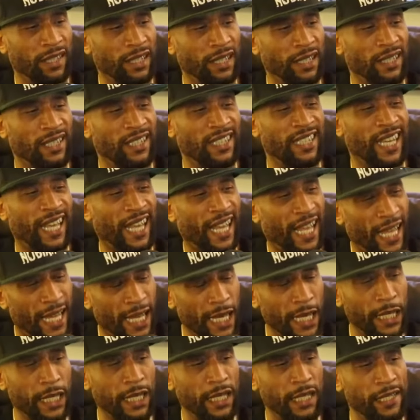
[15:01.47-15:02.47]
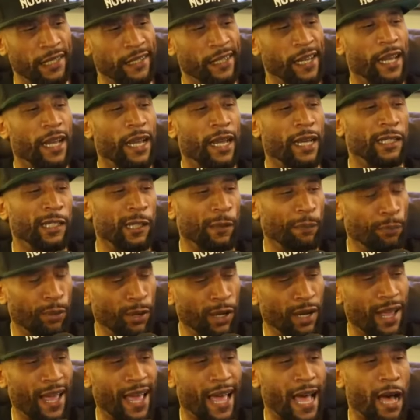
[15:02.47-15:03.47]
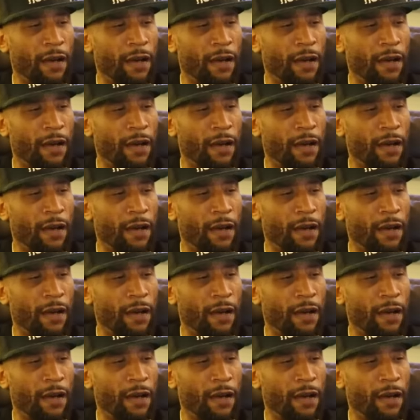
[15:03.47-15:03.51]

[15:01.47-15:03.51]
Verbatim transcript: since the 80s, and to put an